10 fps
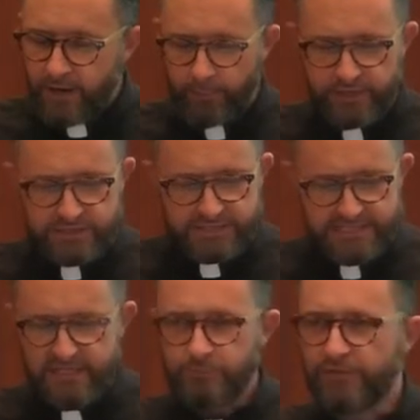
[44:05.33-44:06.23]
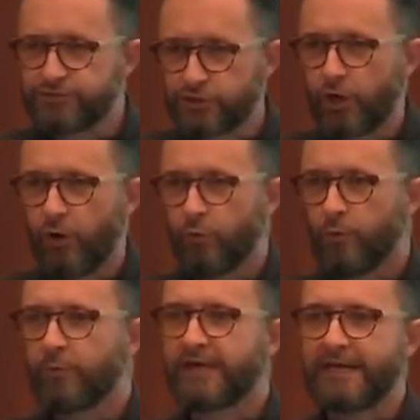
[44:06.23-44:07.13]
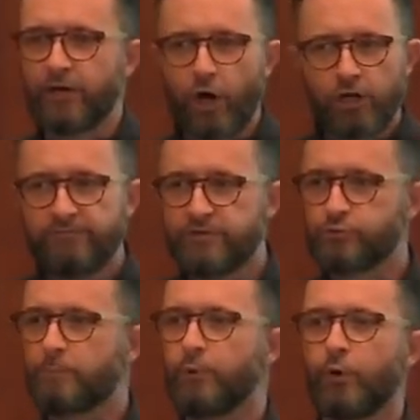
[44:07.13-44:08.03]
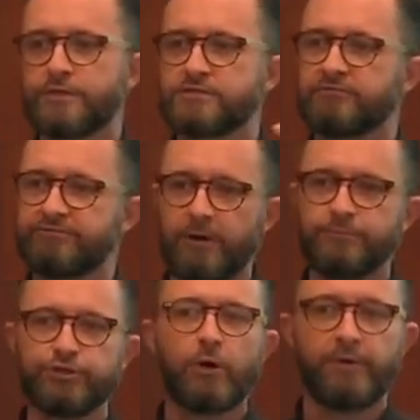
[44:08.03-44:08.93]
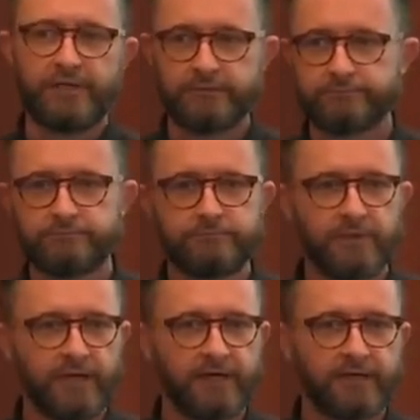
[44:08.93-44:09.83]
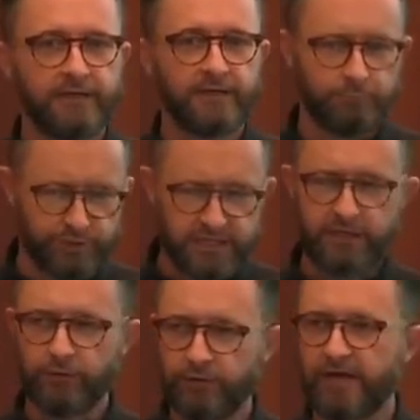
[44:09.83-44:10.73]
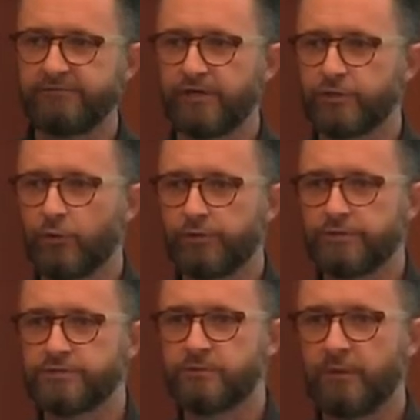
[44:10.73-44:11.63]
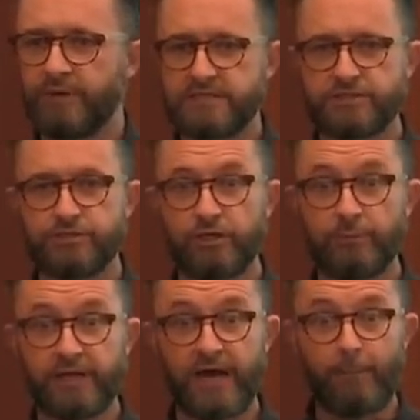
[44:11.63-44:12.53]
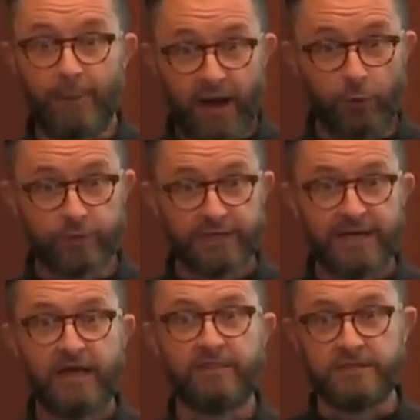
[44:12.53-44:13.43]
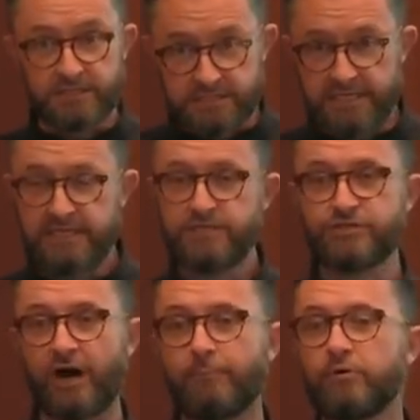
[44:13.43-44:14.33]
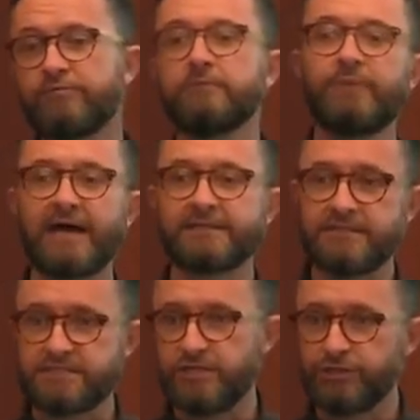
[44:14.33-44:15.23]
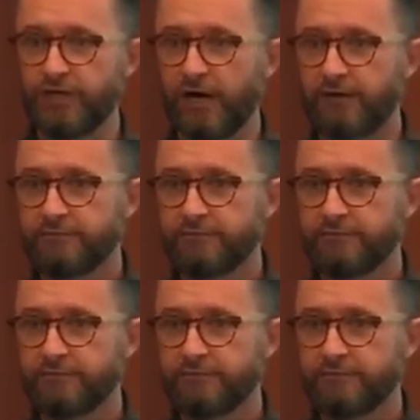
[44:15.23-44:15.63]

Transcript: About six months ago, we were getting all of these reports from Germany, uh, in particular, a lot of our donors uh, based in Germany, about the Yazidis are moving back to Sinjar.